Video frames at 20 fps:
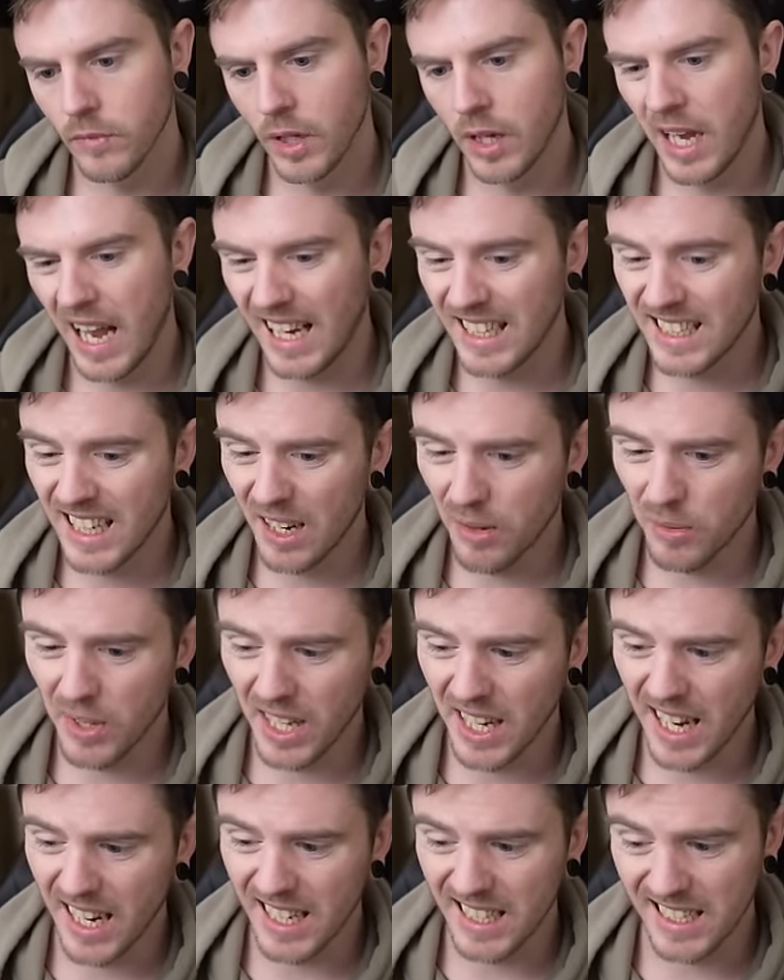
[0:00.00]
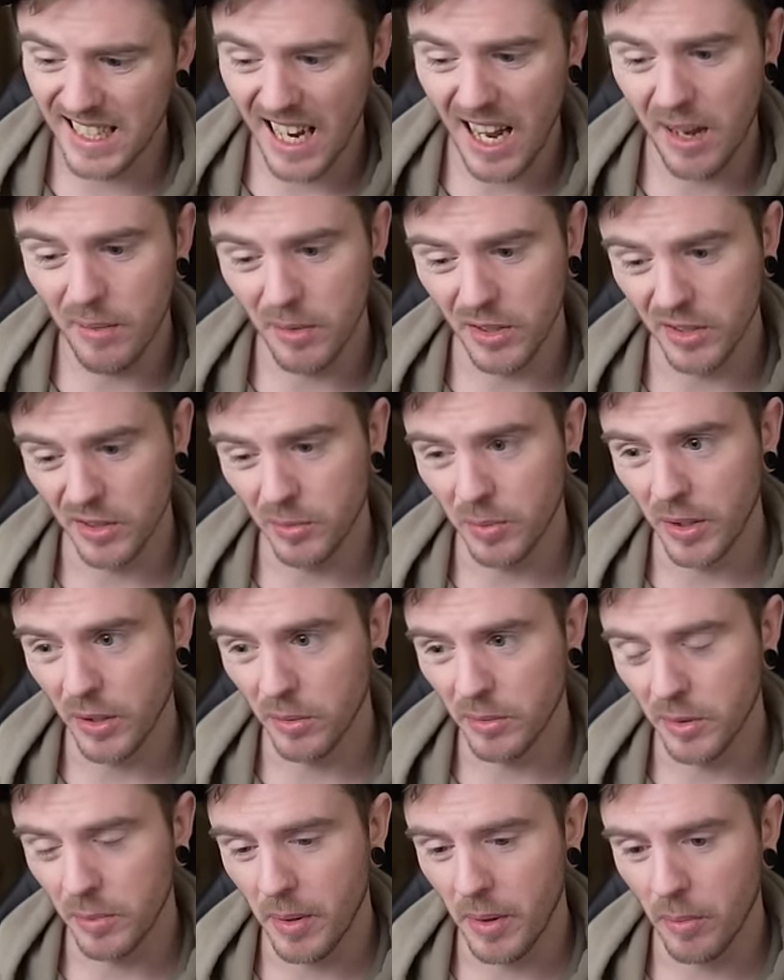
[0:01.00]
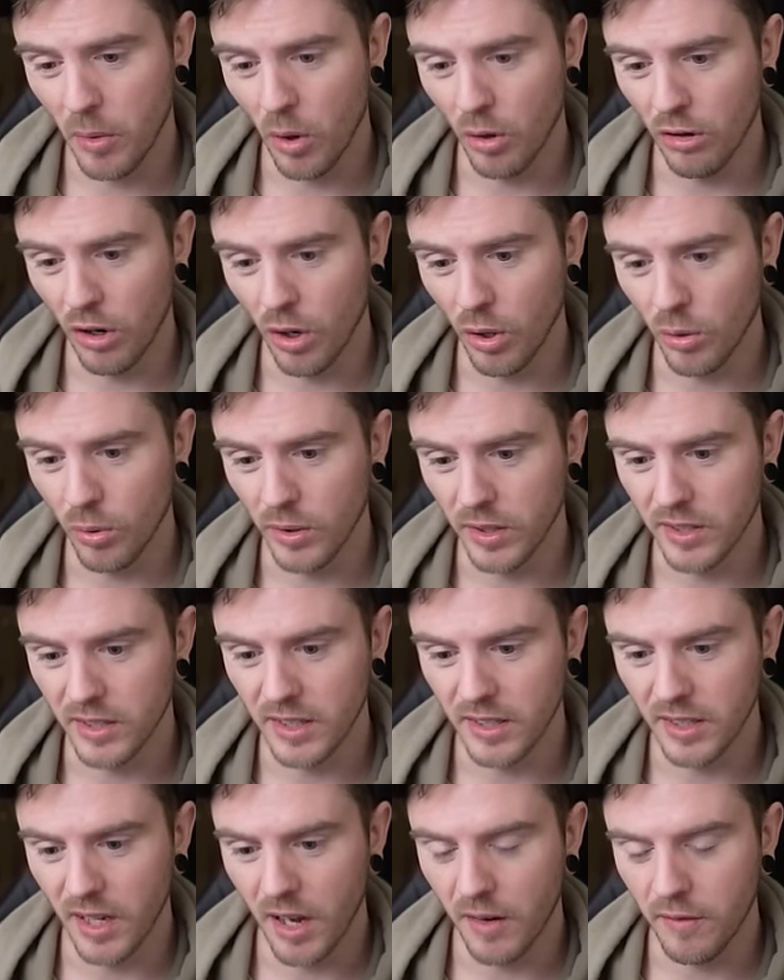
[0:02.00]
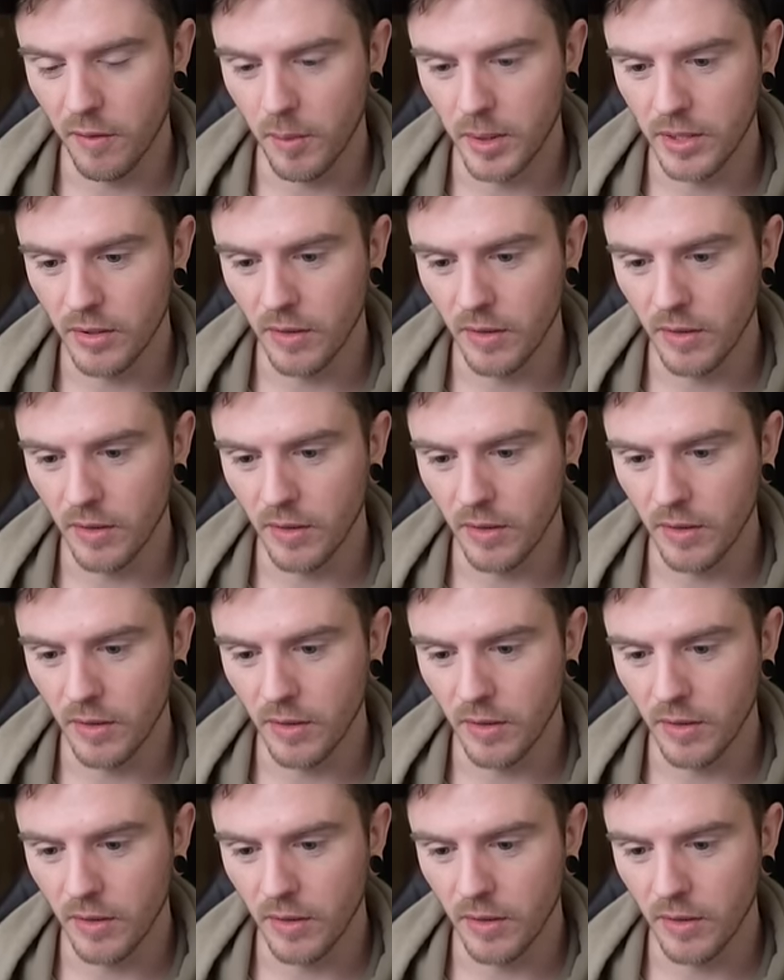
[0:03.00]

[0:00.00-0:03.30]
Ace king with a king of diamonds becomes a bit more awkward because it's hard for me to...